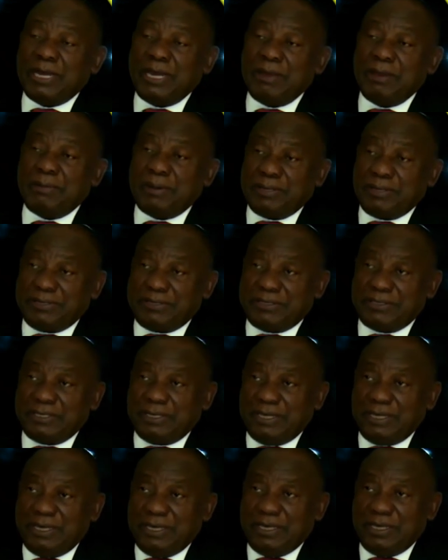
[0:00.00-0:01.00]
neighbors.
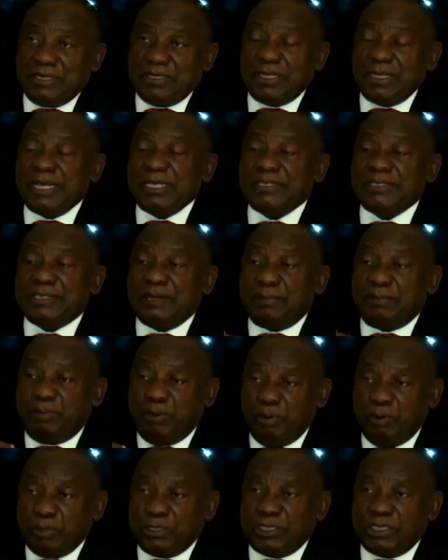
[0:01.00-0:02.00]
They
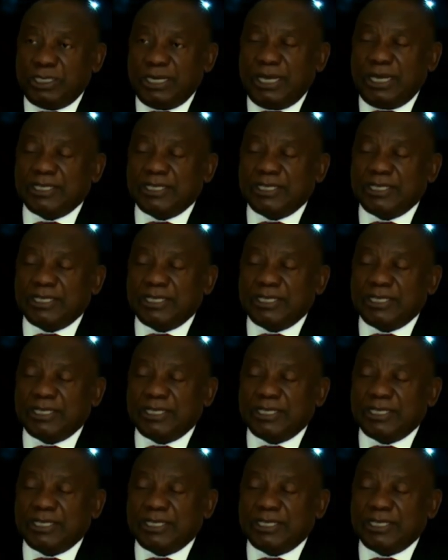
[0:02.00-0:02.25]
supported